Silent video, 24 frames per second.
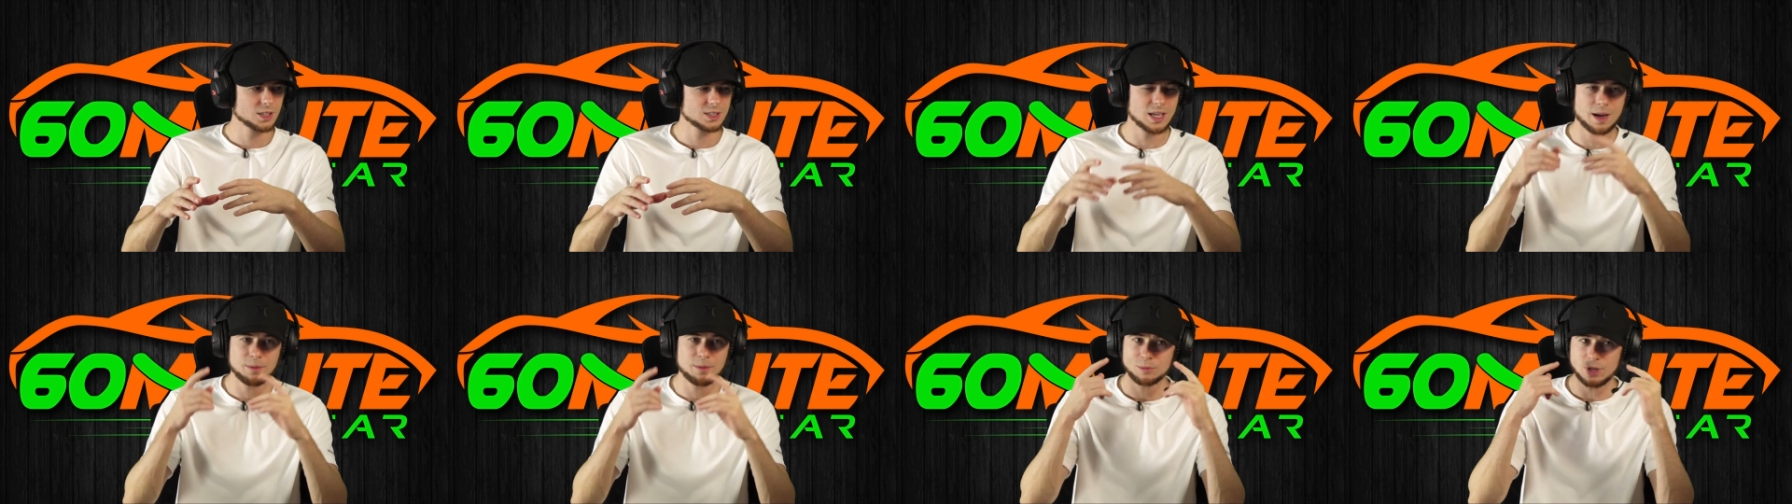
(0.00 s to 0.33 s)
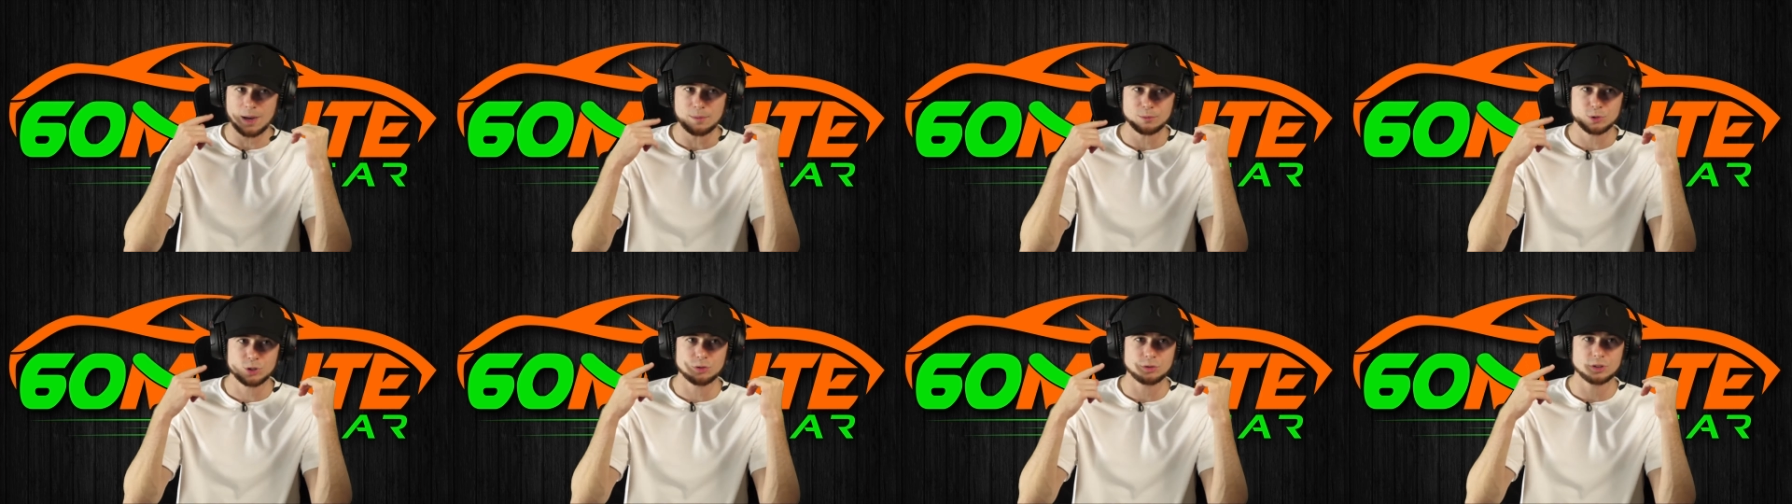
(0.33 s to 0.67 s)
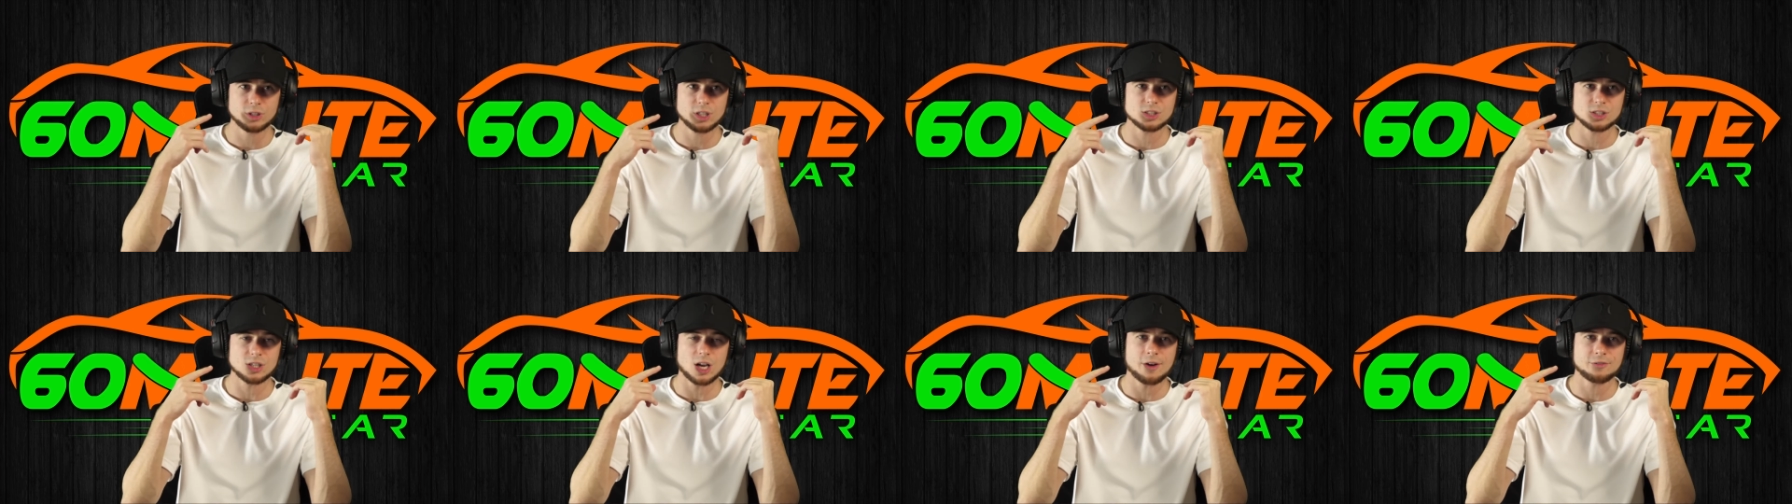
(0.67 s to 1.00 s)
I'm, I'm doing
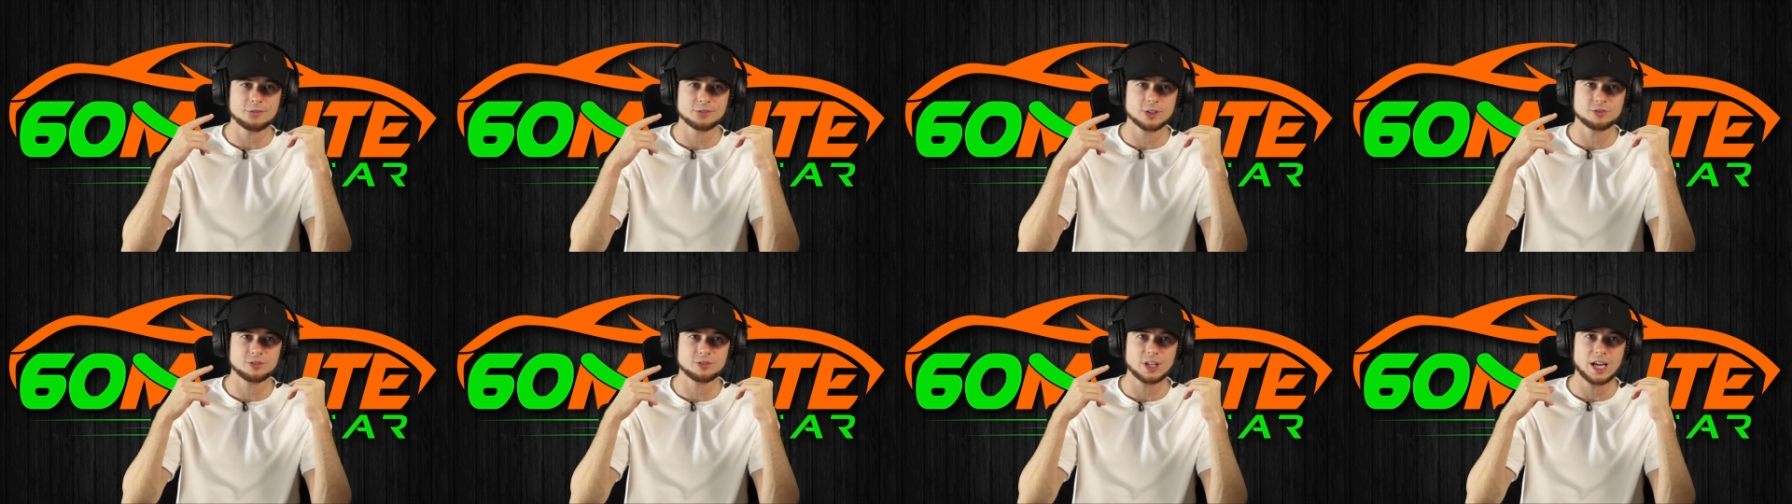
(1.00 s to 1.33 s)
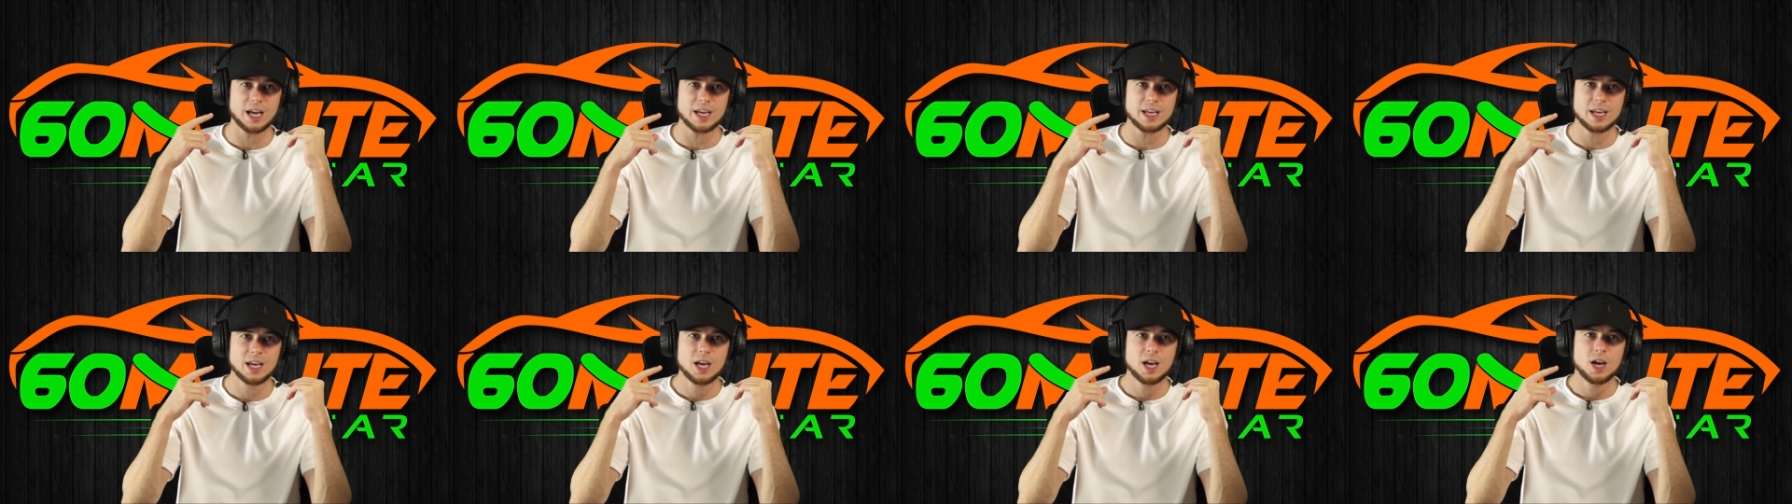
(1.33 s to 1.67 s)
this off the fly.